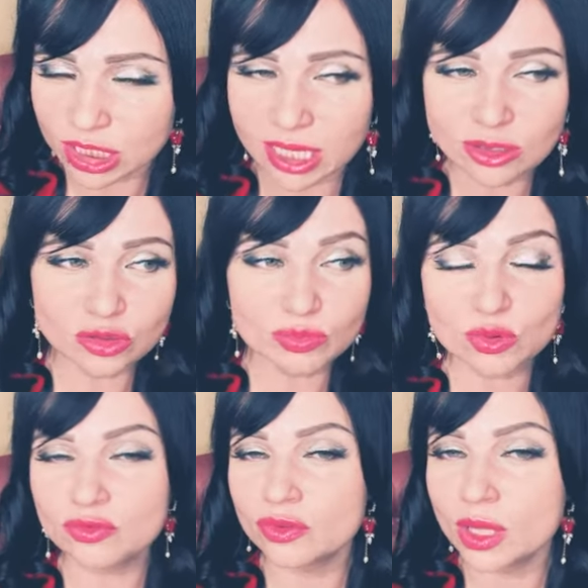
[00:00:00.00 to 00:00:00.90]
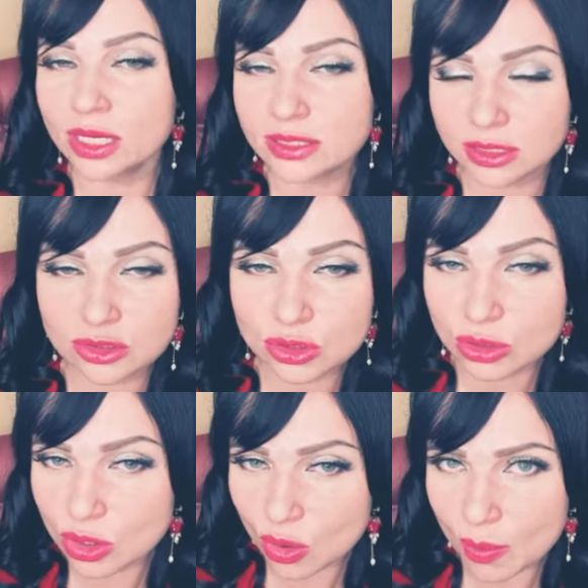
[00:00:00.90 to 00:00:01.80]
and you prove nothing to
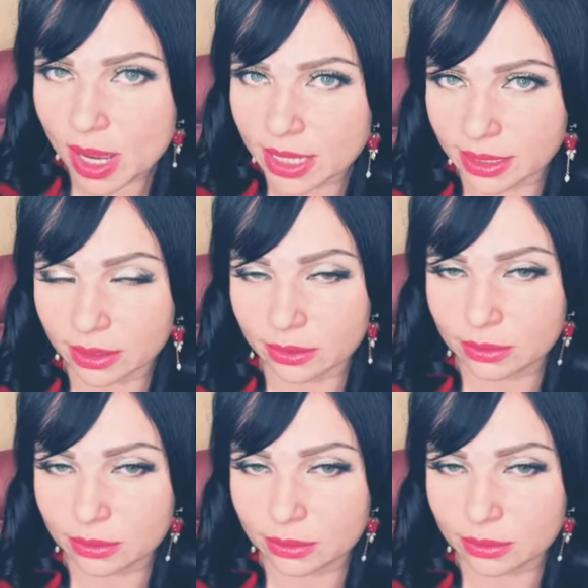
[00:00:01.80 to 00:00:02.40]
nobody